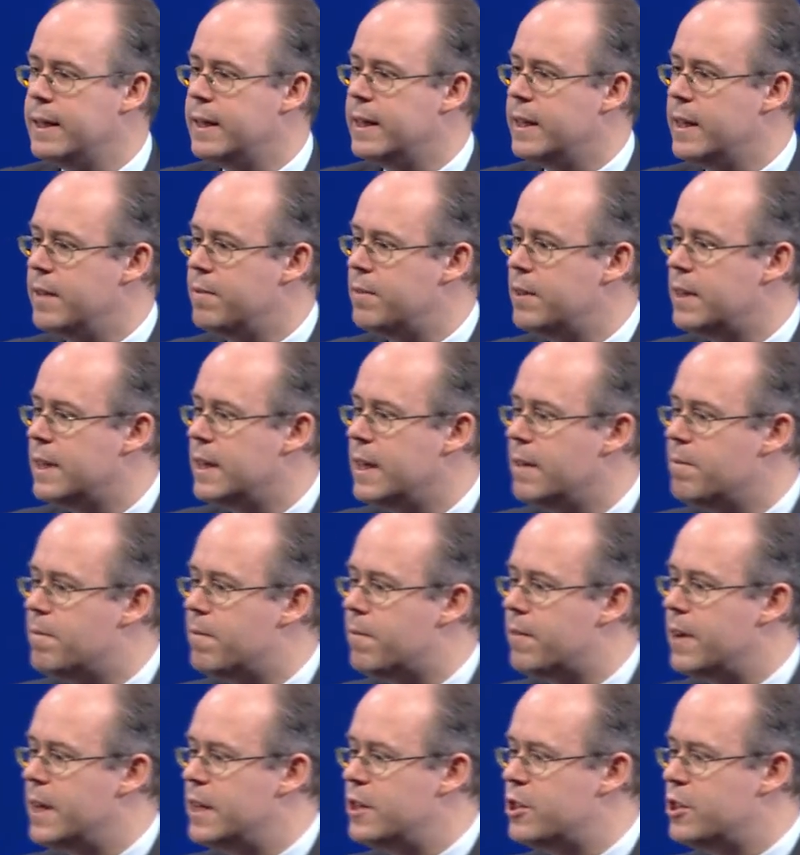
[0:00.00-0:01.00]
If you think
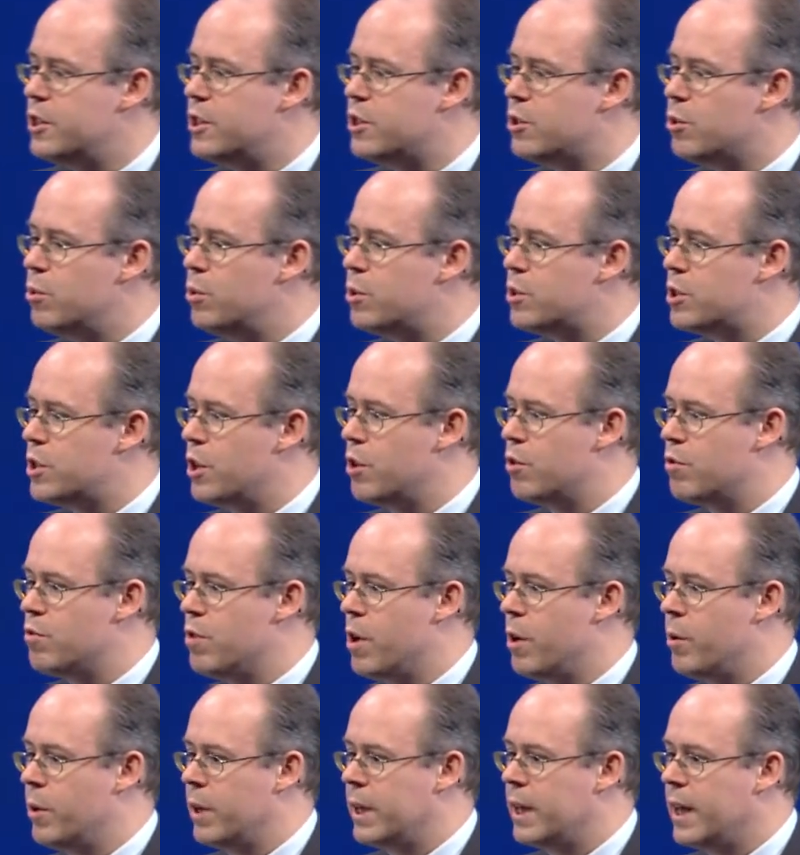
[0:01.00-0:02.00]
inflation is also
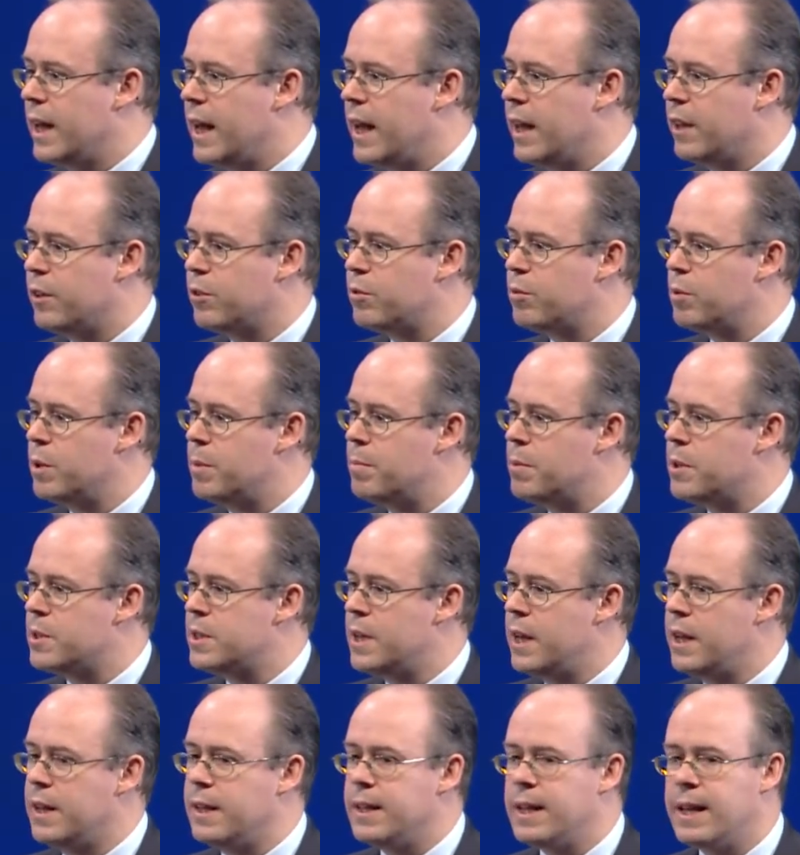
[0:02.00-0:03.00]
growing at
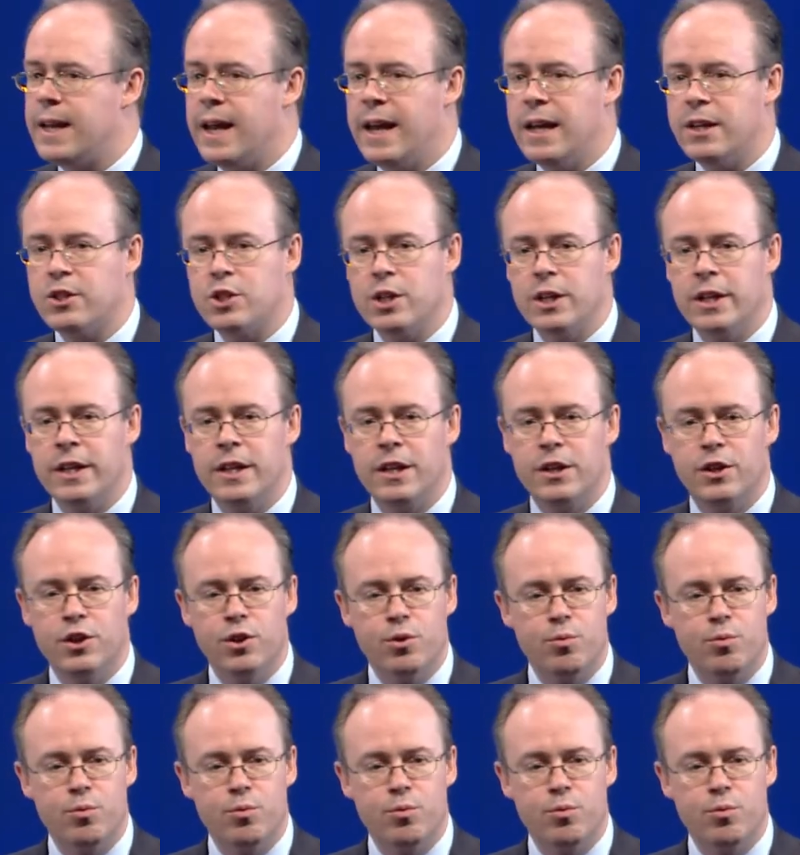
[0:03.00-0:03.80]
3%, then actually you're